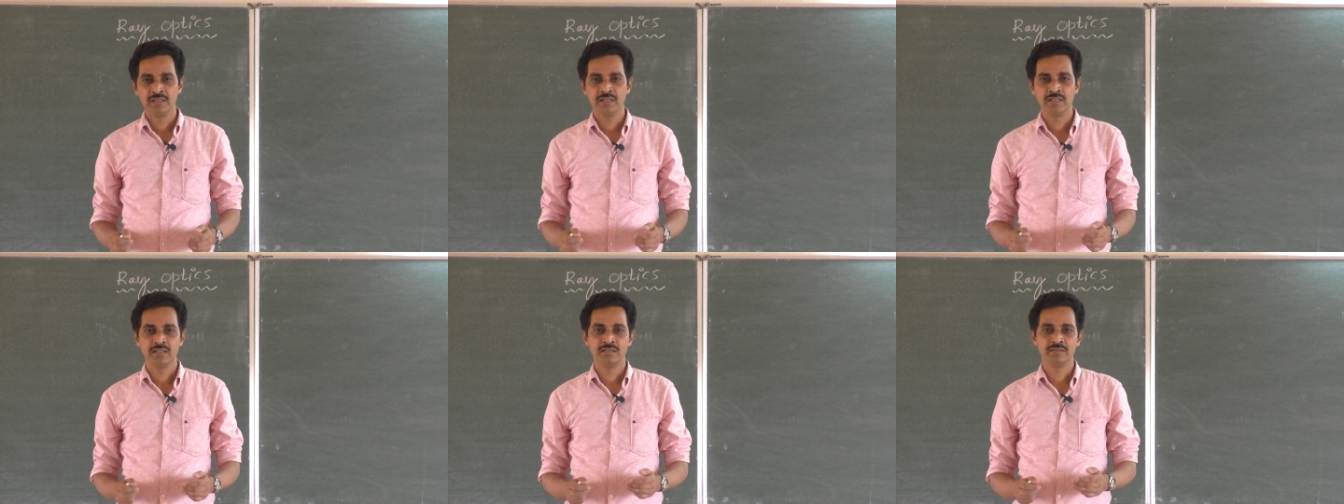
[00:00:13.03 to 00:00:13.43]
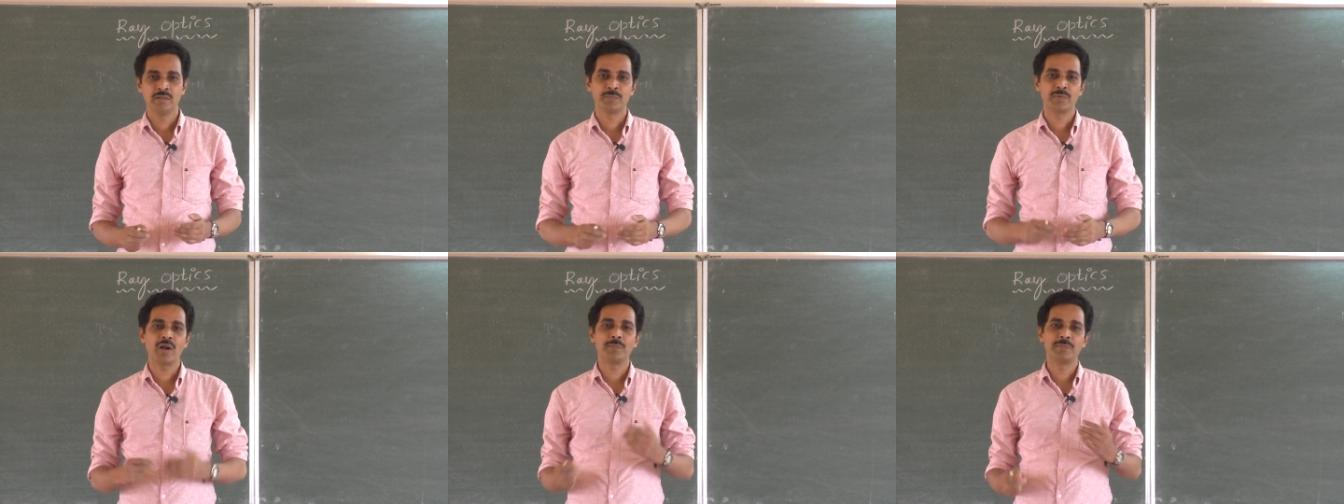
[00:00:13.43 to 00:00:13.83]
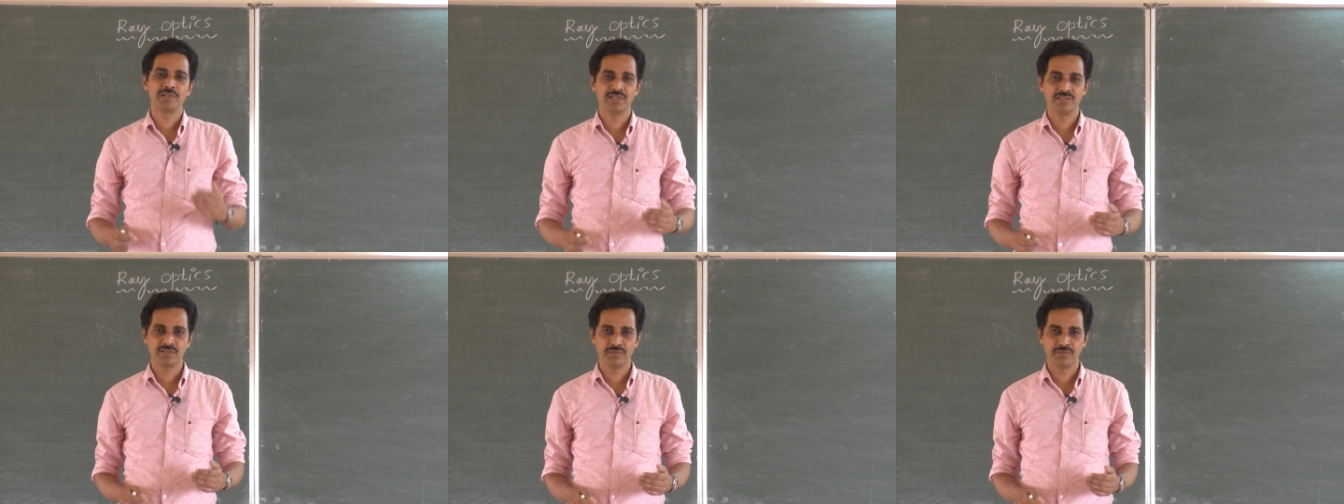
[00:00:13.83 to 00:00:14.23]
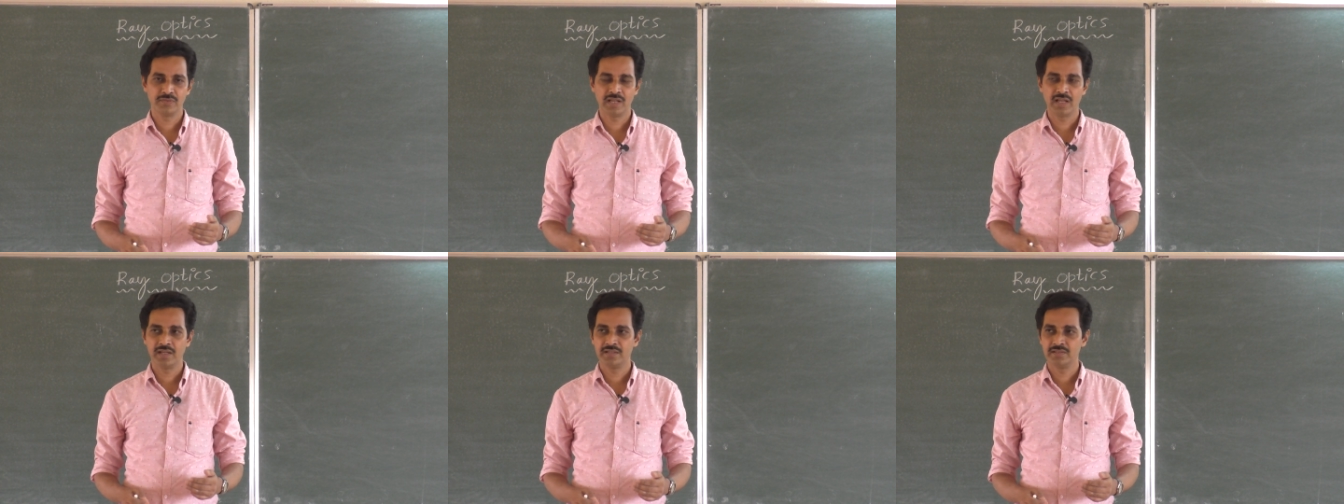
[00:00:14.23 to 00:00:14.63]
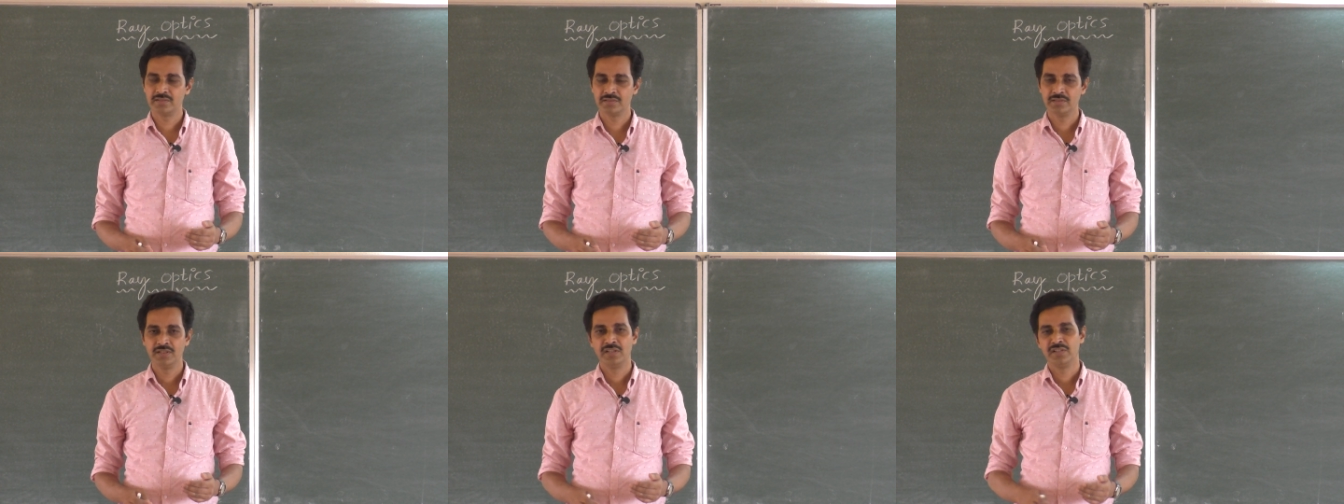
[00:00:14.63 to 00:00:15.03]
uh, the properties of light,
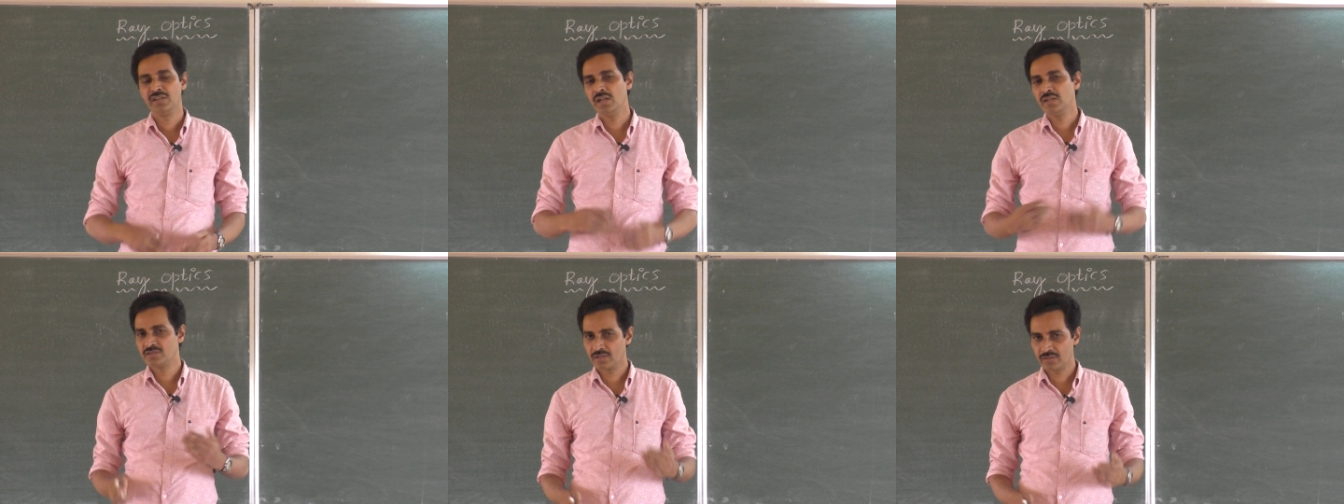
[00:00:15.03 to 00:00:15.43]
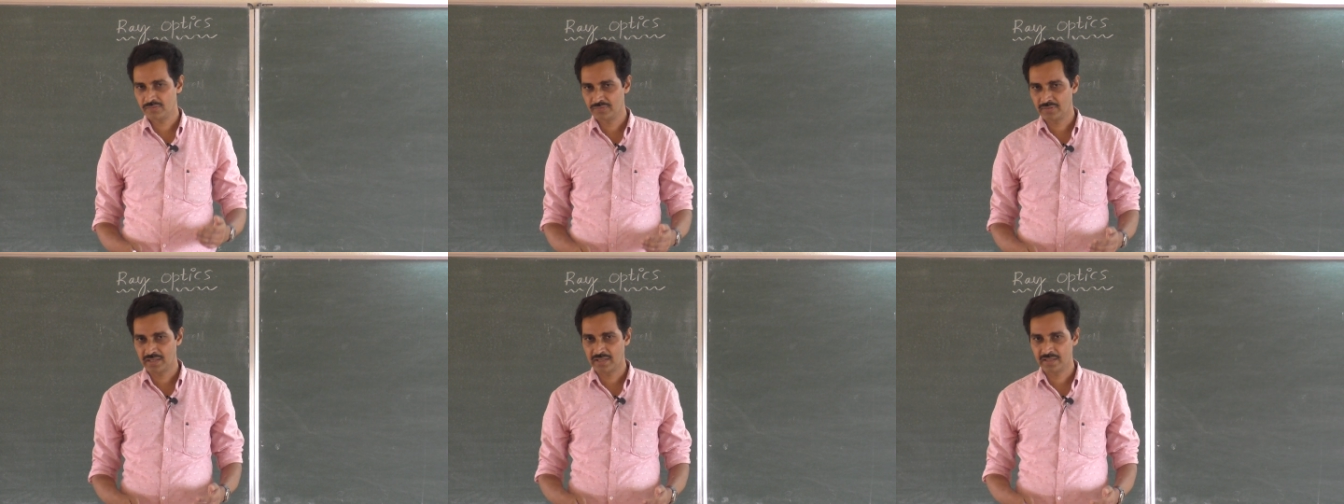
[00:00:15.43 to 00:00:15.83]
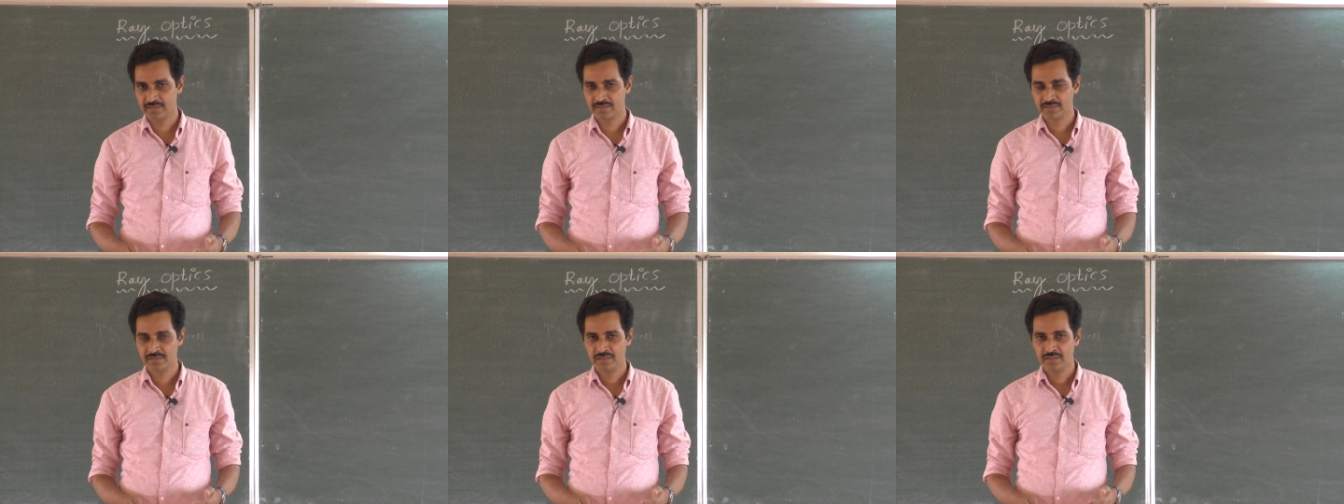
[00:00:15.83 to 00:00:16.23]
nature of light,